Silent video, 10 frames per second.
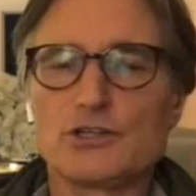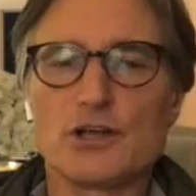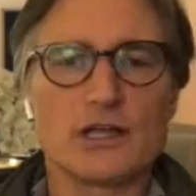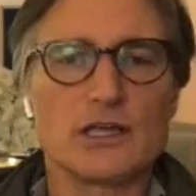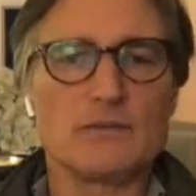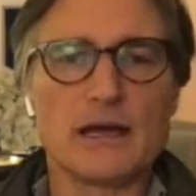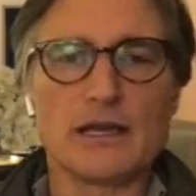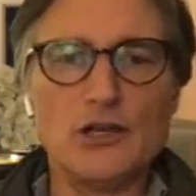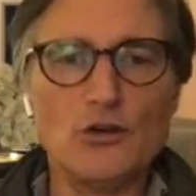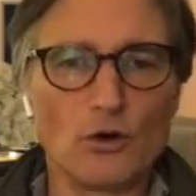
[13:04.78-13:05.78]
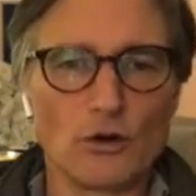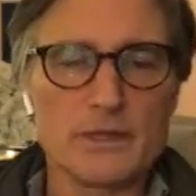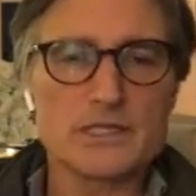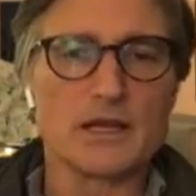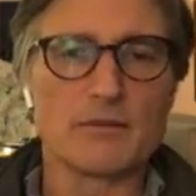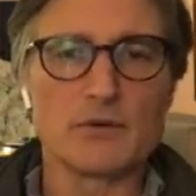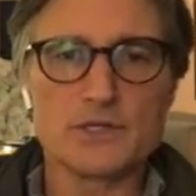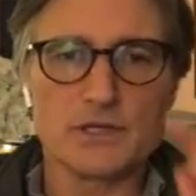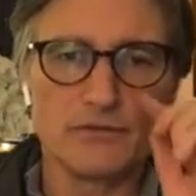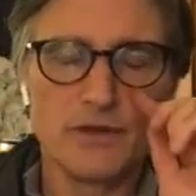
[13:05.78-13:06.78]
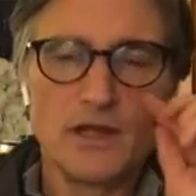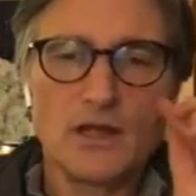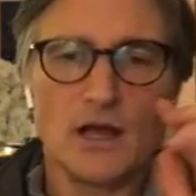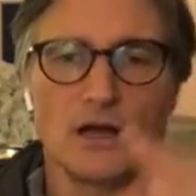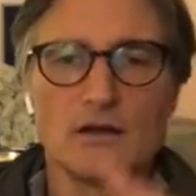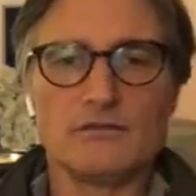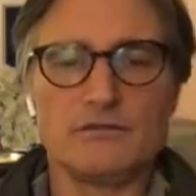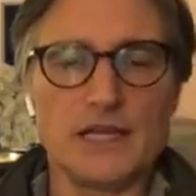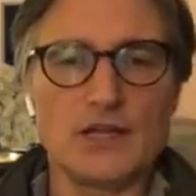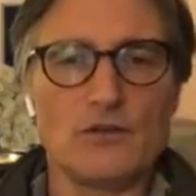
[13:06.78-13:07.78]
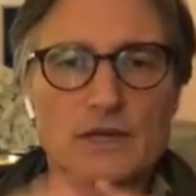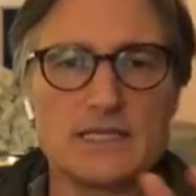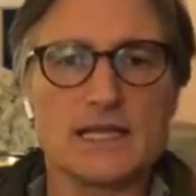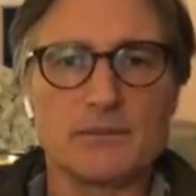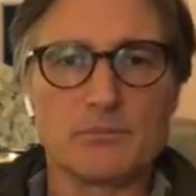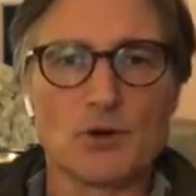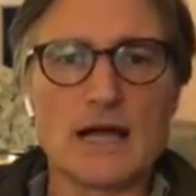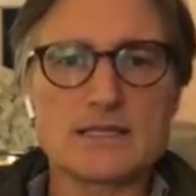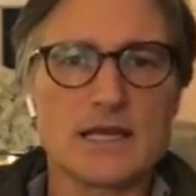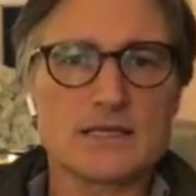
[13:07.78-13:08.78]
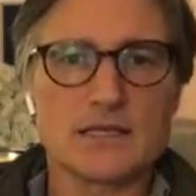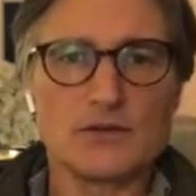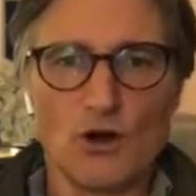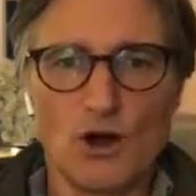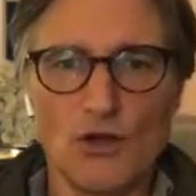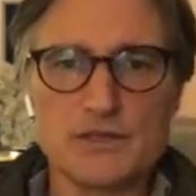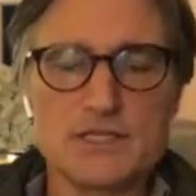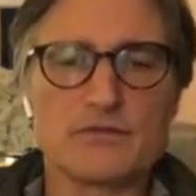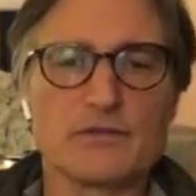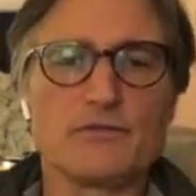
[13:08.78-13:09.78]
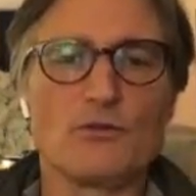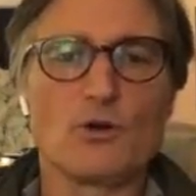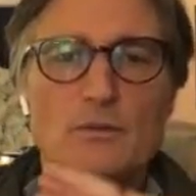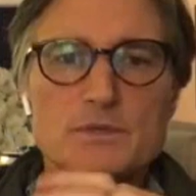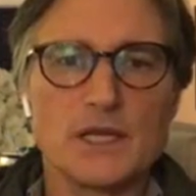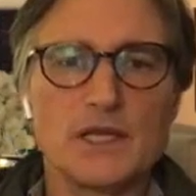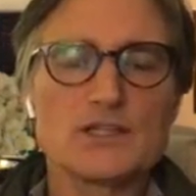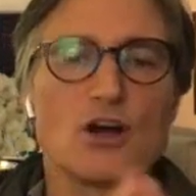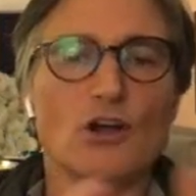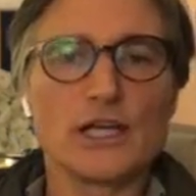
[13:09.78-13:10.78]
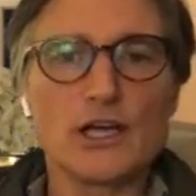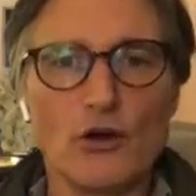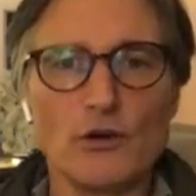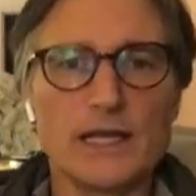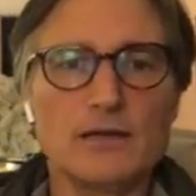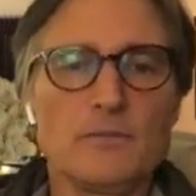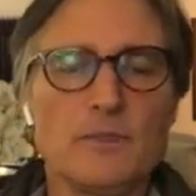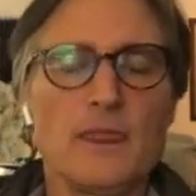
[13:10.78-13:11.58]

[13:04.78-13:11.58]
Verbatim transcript: you're talking about enormous numbers of of uh, video that needs to get processed into all these different forms. It's called encoding.